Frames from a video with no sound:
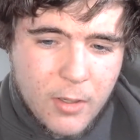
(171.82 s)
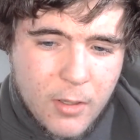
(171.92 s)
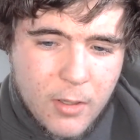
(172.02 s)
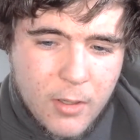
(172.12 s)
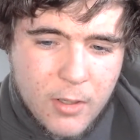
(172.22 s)

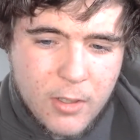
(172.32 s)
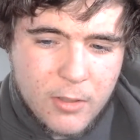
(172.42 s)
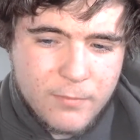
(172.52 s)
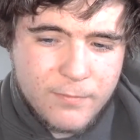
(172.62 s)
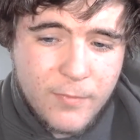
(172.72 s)
Um,
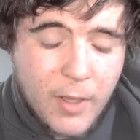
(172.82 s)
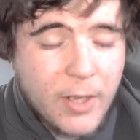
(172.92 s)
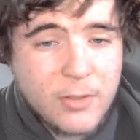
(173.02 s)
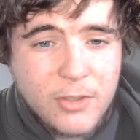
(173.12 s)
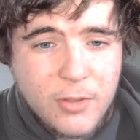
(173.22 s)
I
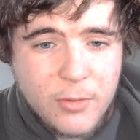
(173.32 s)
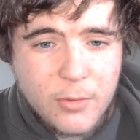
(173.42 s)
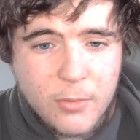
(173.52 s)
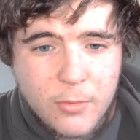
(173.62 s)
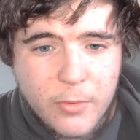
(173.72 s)

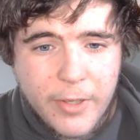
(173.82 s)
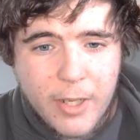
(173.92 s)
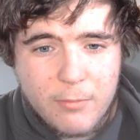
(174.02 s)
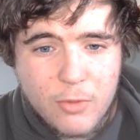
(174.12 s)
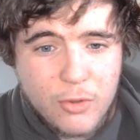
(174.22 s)
also, when
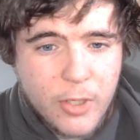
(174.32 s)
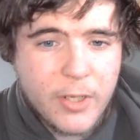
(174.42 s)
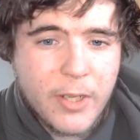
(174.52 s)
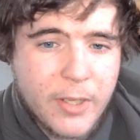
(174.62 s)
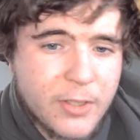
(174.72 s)
I'm
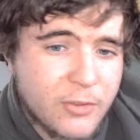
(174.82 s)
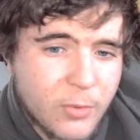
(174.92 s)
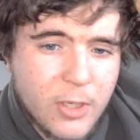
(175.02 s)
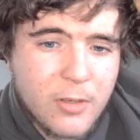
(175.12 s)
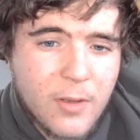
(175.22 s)
drunk, I
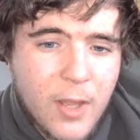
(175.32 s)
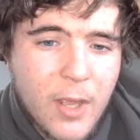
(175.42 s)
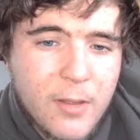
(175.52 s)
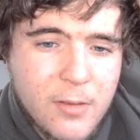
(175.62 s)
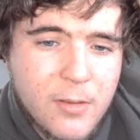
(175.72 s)
swear a lot.